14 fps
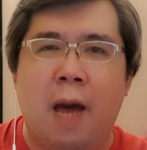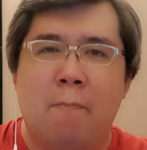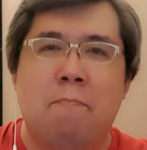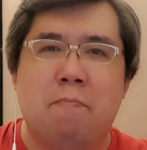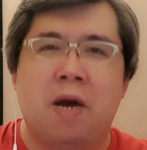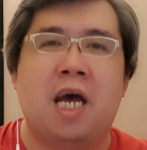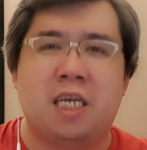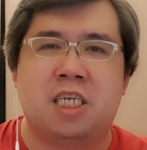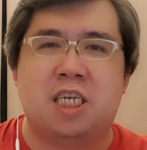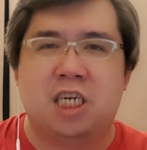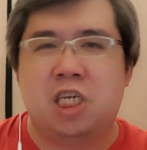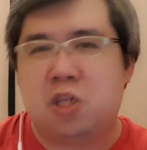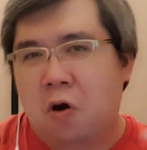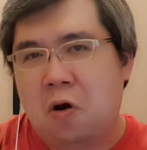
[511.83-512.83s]

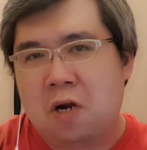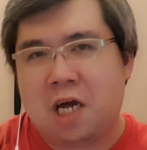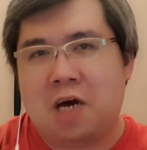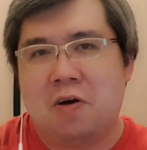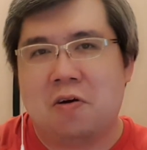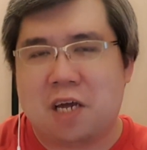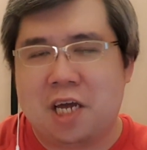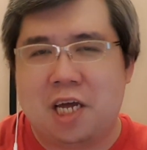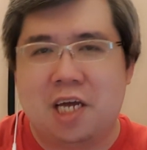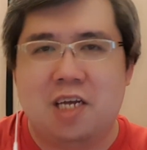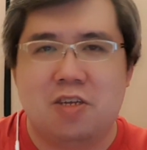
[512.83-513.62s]
ambassador. Okay.